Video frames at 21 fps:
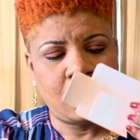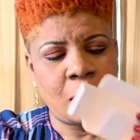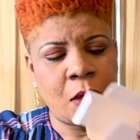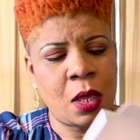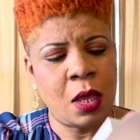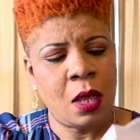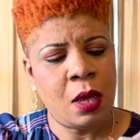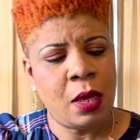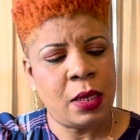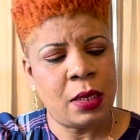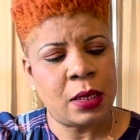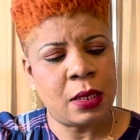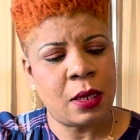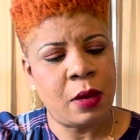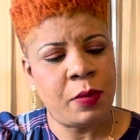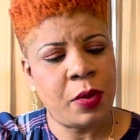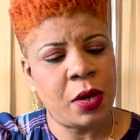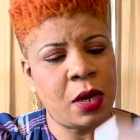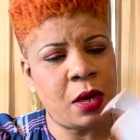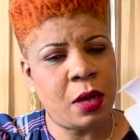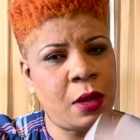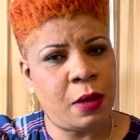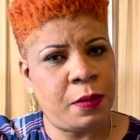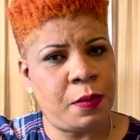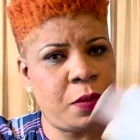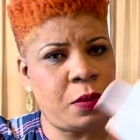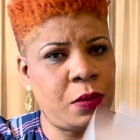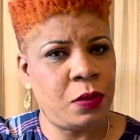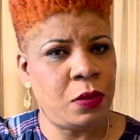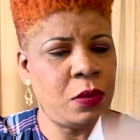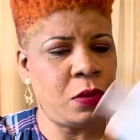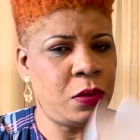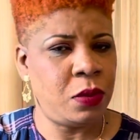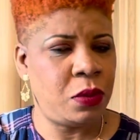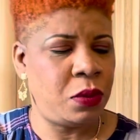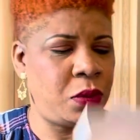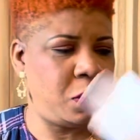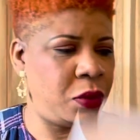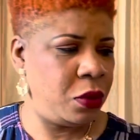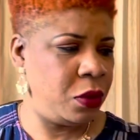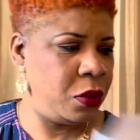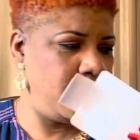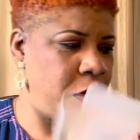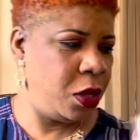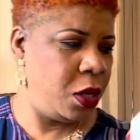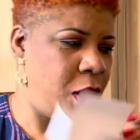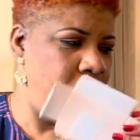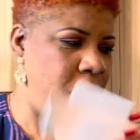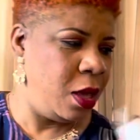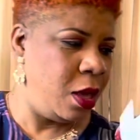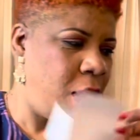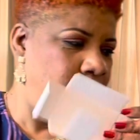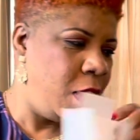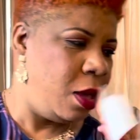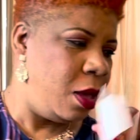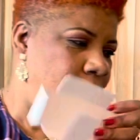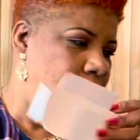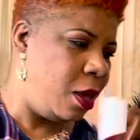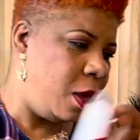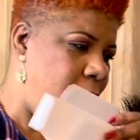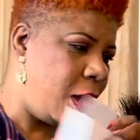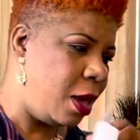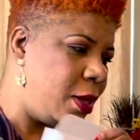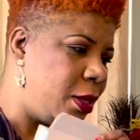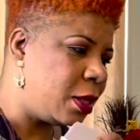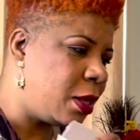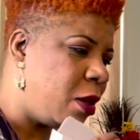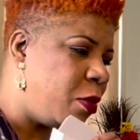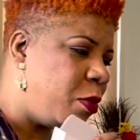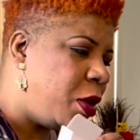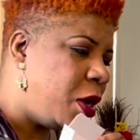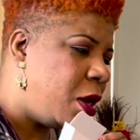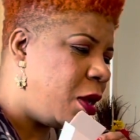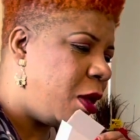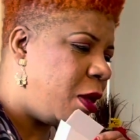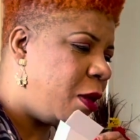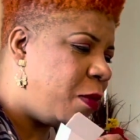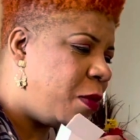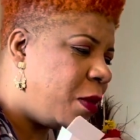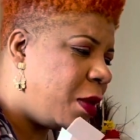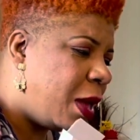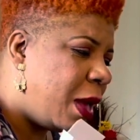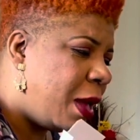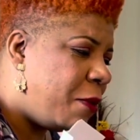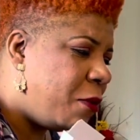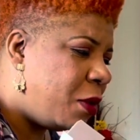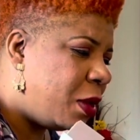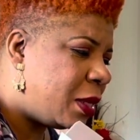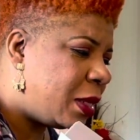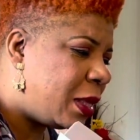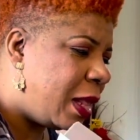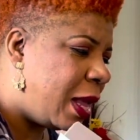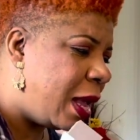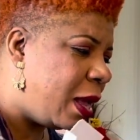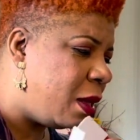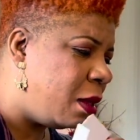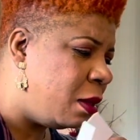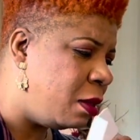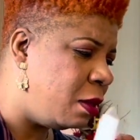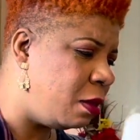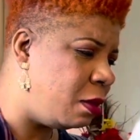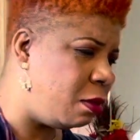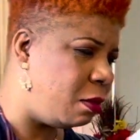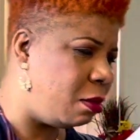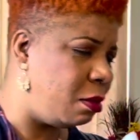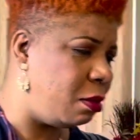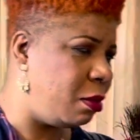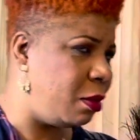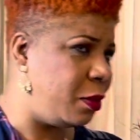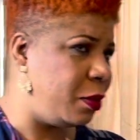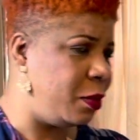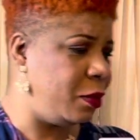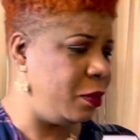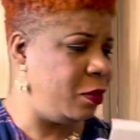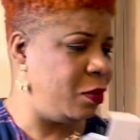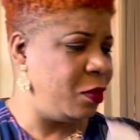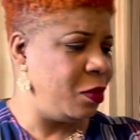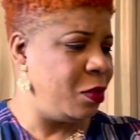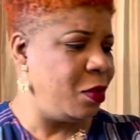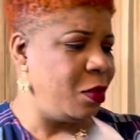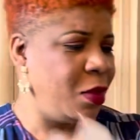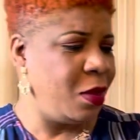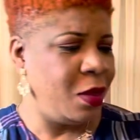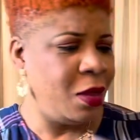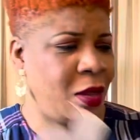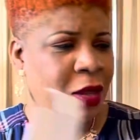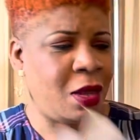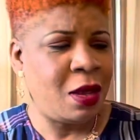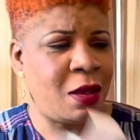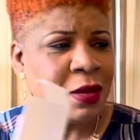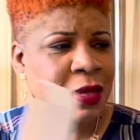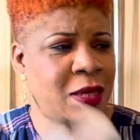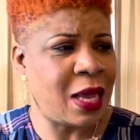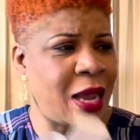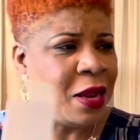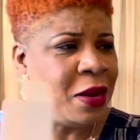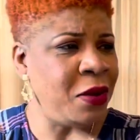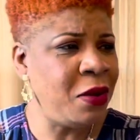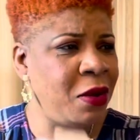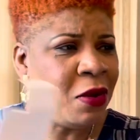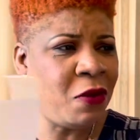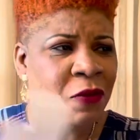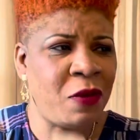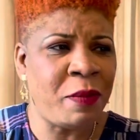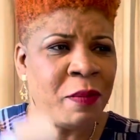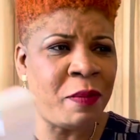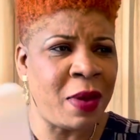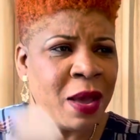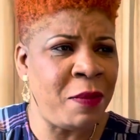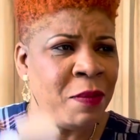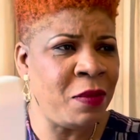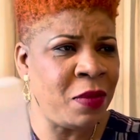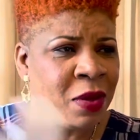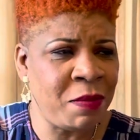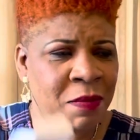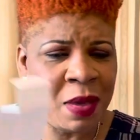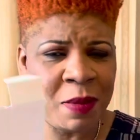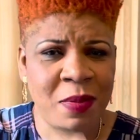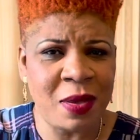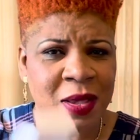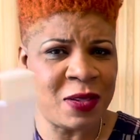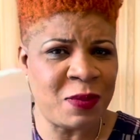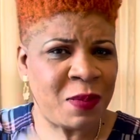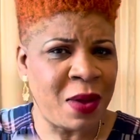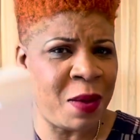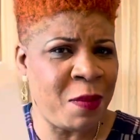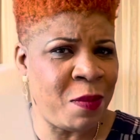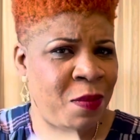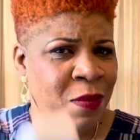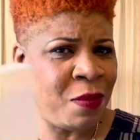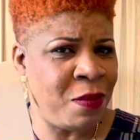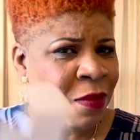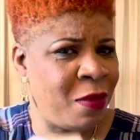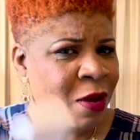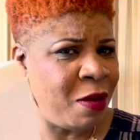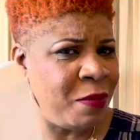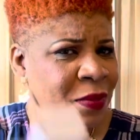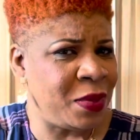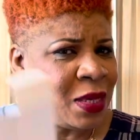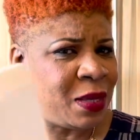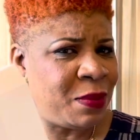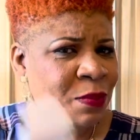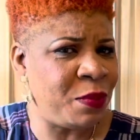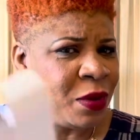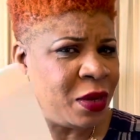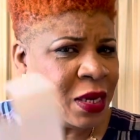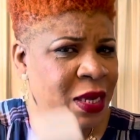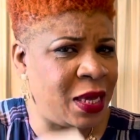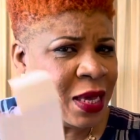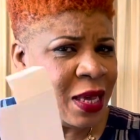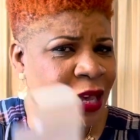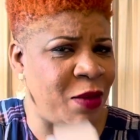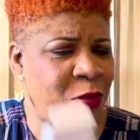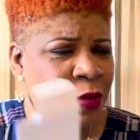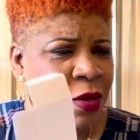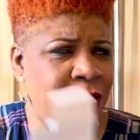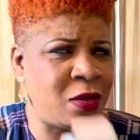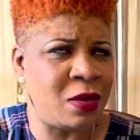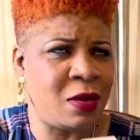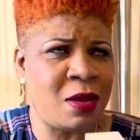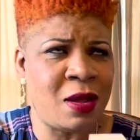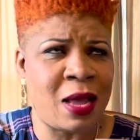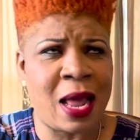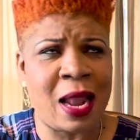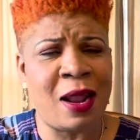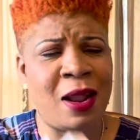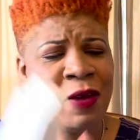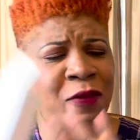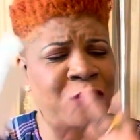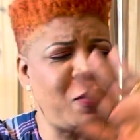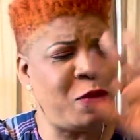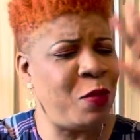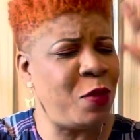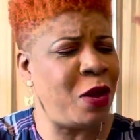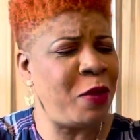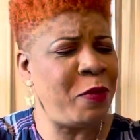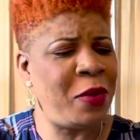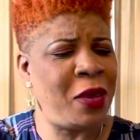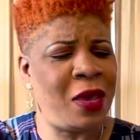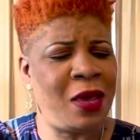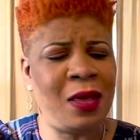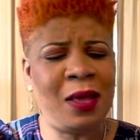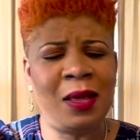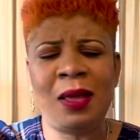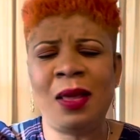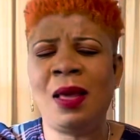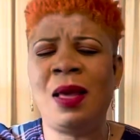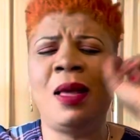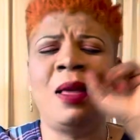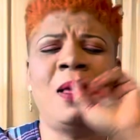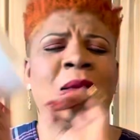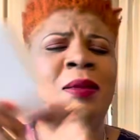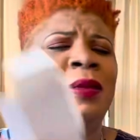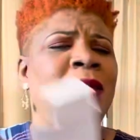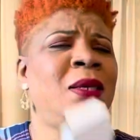Oh, it's coming up. Ooh. Yeah, it's coming up. I was like, huh? Because I know when my... Maybe it's my mom's body chemistry. Oh, I love you, mommy. Oh.